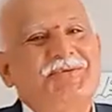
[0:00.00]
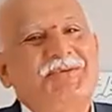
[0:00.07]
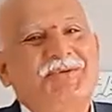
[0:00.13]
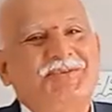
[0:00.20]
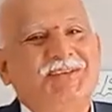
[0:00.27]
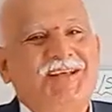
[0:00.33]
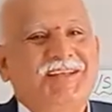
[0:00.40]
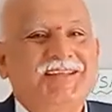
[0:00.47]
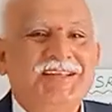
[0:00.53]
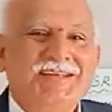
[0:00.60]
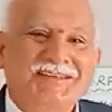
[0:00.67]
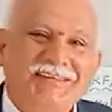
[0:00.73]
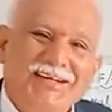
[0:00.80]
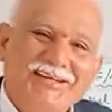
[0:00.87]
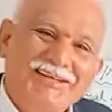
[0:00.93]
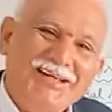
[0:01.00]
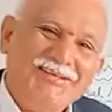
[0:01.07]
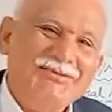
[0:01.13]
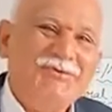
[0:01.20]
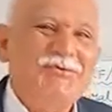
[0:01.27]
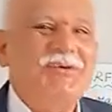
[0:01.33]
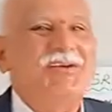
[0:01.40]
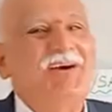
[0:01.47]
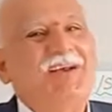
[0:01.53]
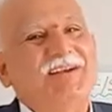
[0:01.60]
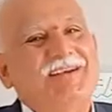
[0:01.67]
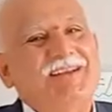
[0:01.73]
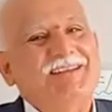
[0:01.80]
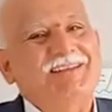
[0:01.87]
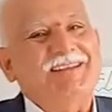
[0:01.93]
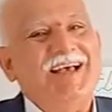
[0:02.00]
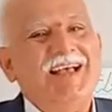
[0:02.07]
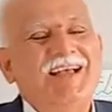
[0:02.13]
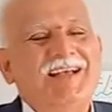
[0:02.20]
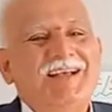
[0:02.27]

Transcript: goes on. That also we call it as the